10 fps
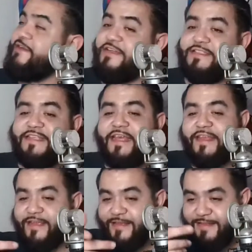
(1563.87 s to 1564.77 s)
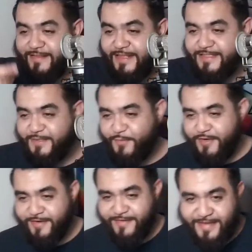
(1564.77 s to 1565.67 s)
aesthetic. That's the
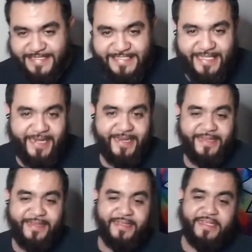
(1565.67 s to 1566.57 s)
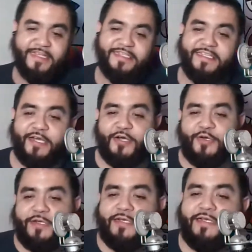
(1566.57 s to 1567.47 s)
word, aesthetic.
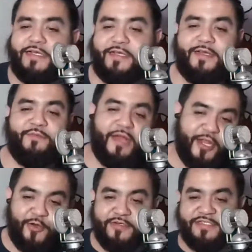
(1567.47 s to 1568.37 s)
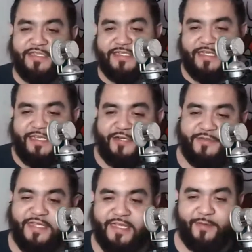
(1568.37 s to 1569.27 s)
So my goal is to, you know what
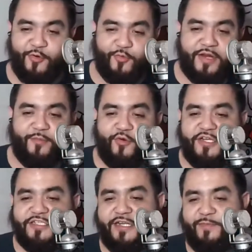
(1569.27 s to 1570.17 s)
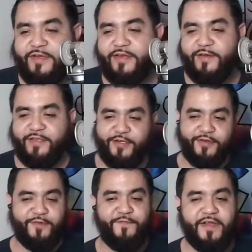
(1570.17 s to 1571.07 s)
I'm saying, get more Rick and Morty shit up here to, you
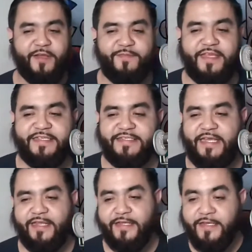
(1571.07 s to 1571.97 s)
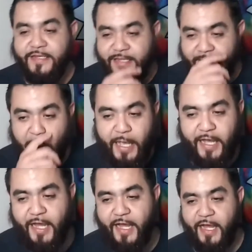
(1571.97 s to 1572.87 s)
know, to fuck up the aesthetic.
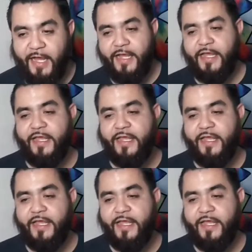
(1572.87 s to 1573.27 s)
But